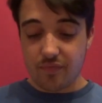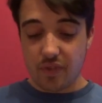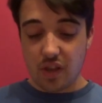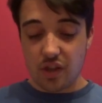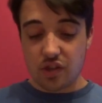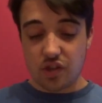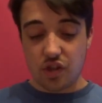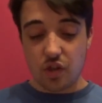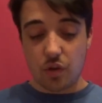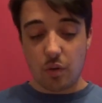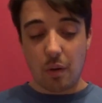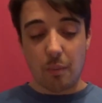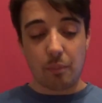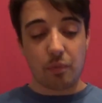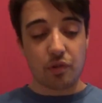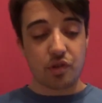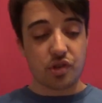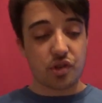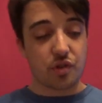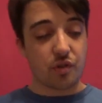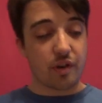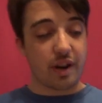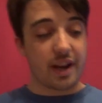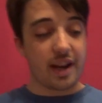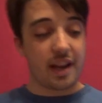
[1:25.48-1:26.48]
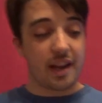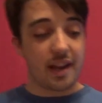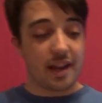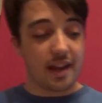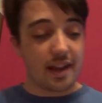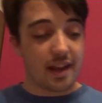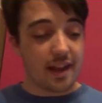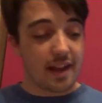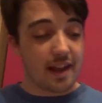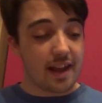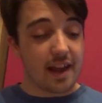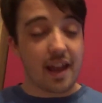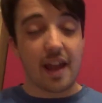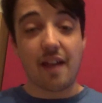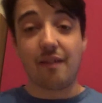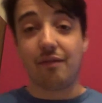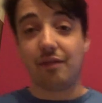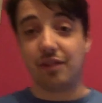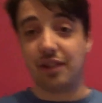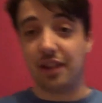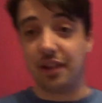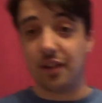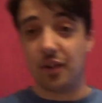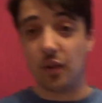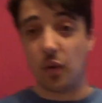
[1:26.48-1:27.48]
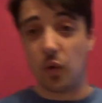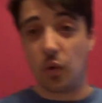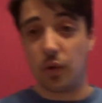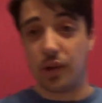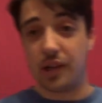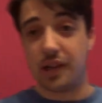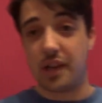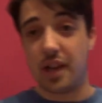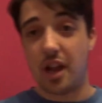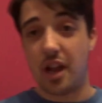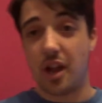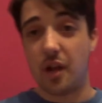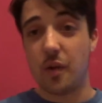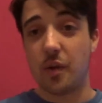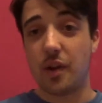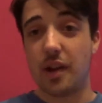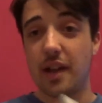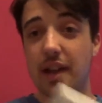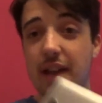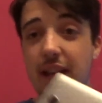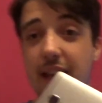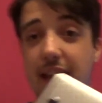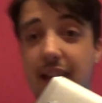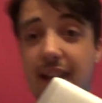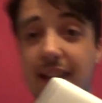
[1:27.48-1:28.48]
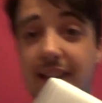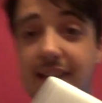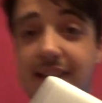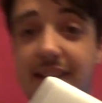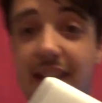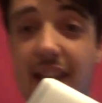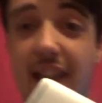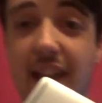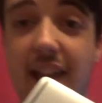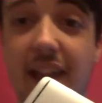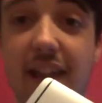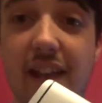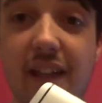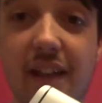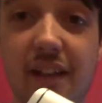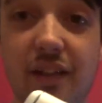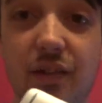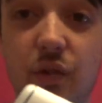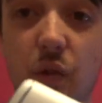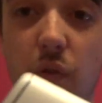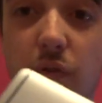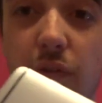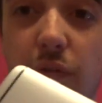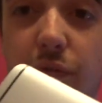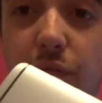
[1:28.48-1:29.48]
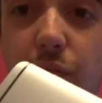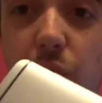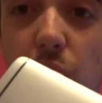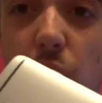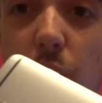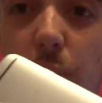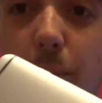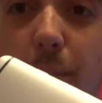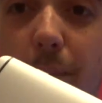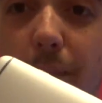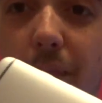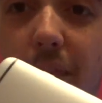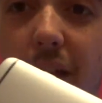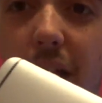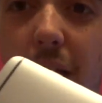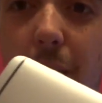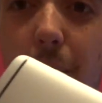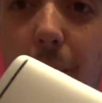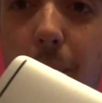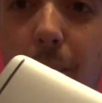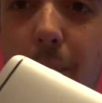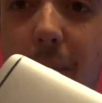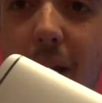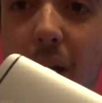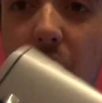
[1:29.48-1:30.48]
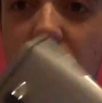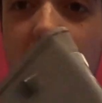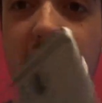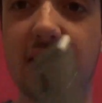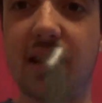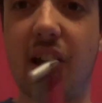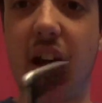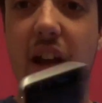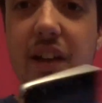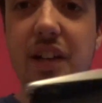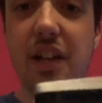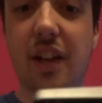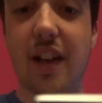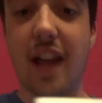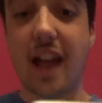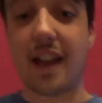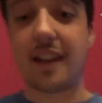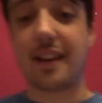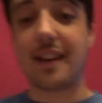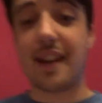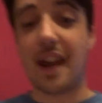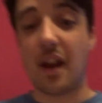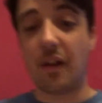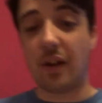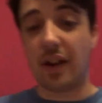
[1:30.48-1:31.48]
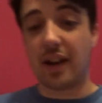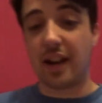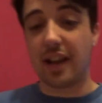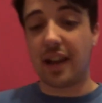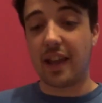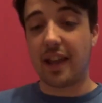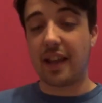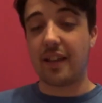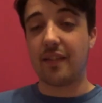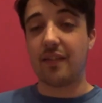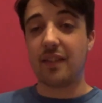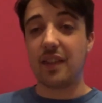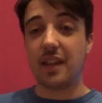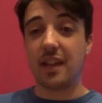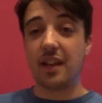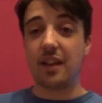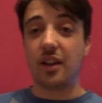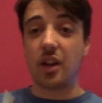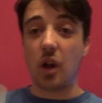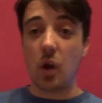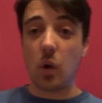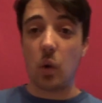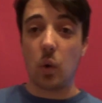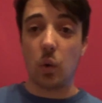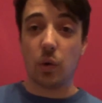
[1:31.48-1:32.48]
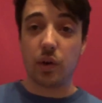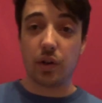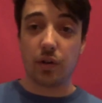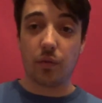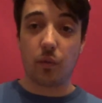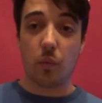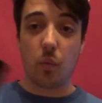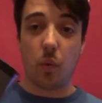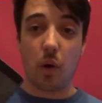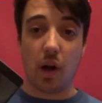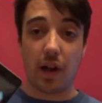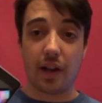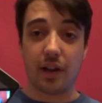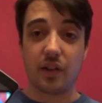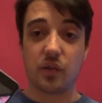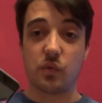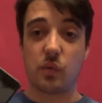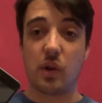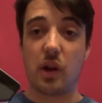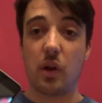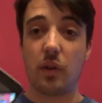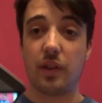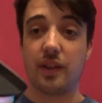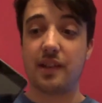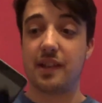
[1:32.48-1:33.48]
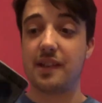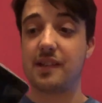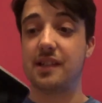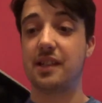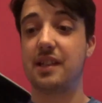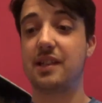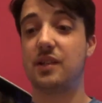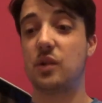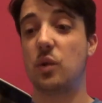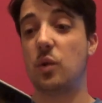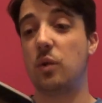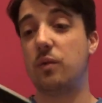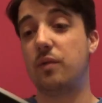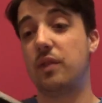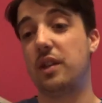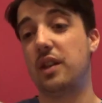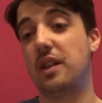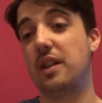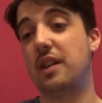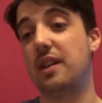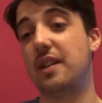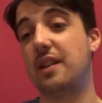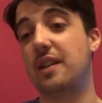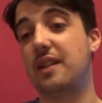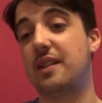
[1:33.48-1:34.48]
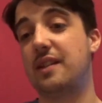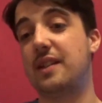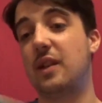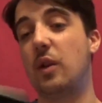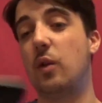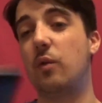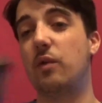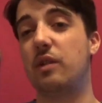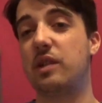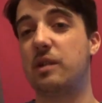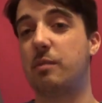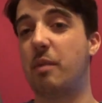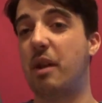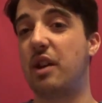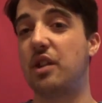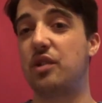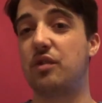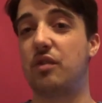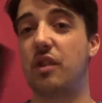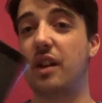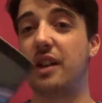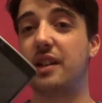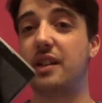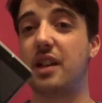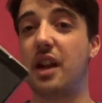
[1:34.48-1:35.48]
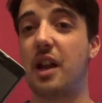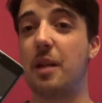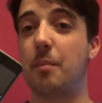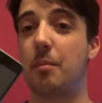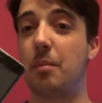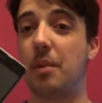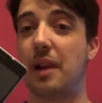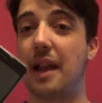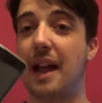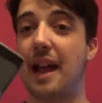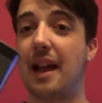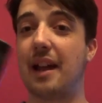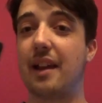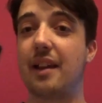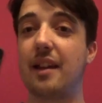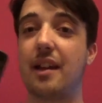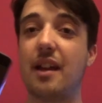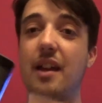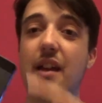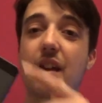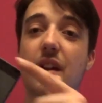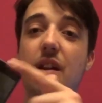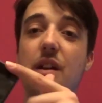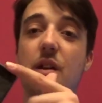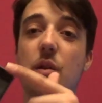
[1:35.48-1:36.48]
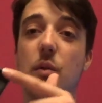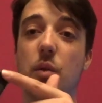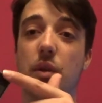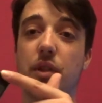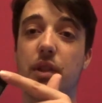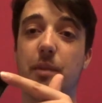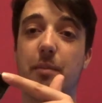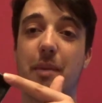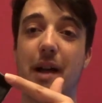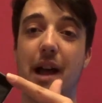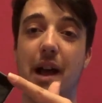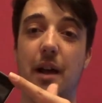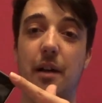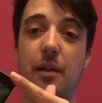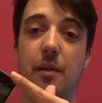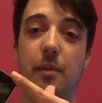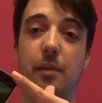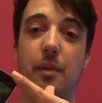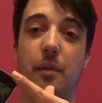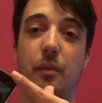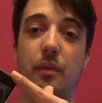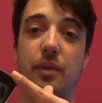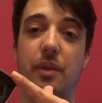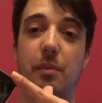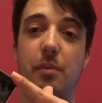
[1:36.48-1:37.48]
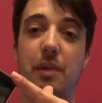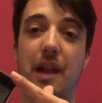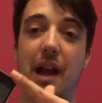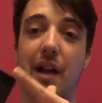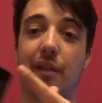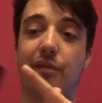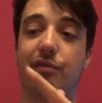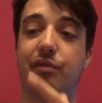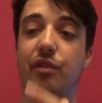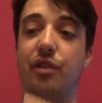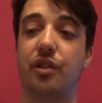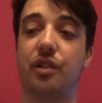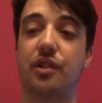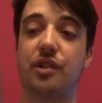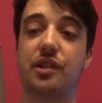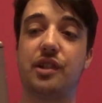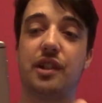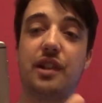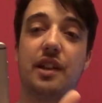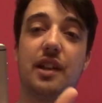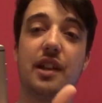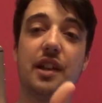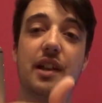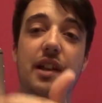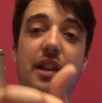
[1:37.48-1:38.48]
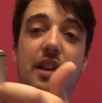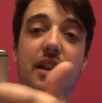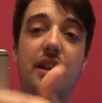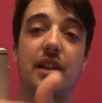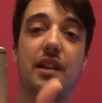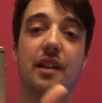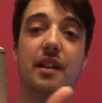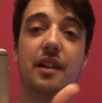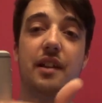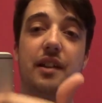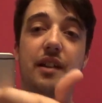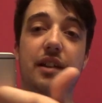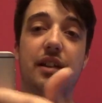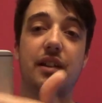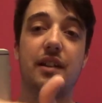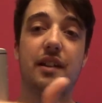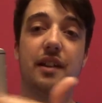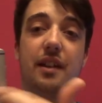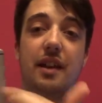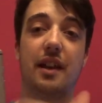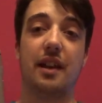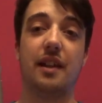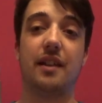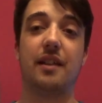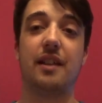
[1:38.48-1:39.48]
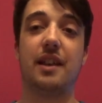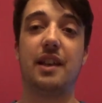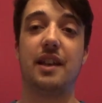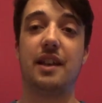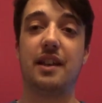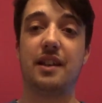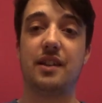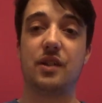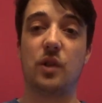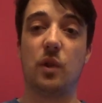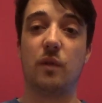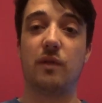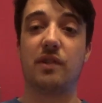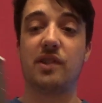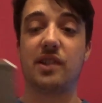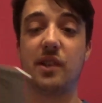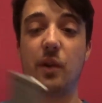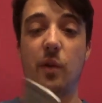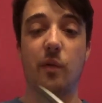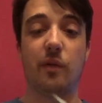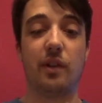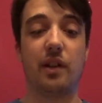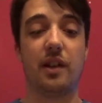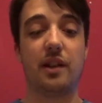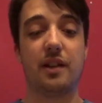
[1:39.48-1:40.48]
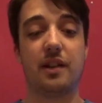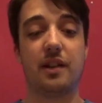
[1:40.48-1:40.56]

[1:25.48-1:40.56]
so the OnePlus 3, if you didn't already know, is a sort of a full metal design. You can now get it in the gold and white as well. This is the sort of the silver space grey type black with the black front and the sort of silver